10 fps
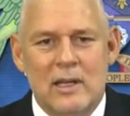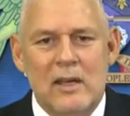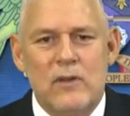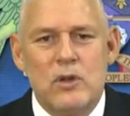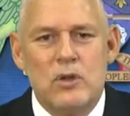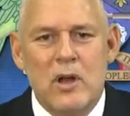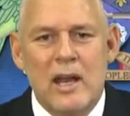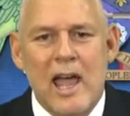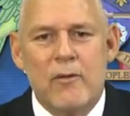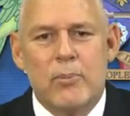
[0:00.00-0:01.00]
if you do not
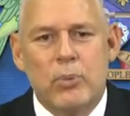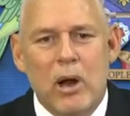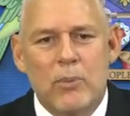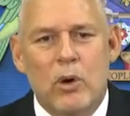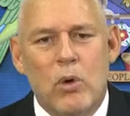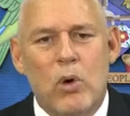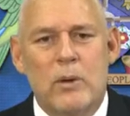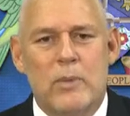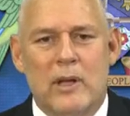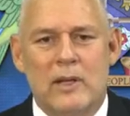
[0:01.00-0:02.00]
have proper
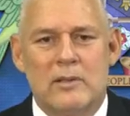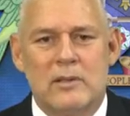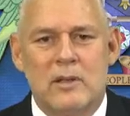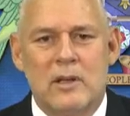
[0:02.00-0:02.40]
court billings,